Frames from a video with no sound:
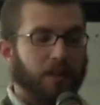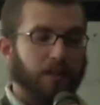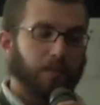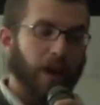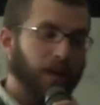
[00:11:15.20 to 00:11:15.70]

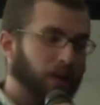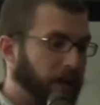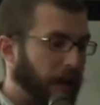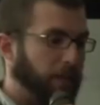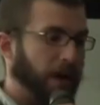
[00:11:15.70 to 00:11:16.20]
My
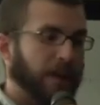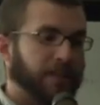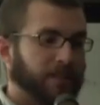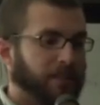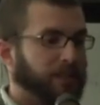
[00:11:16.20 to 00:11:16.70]
current
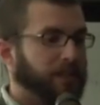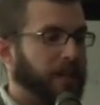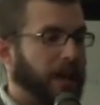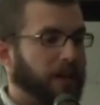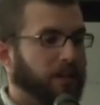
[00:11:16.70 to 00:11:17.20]
hypothesis is
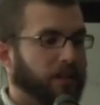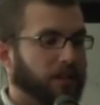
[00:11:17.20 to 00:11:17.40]
that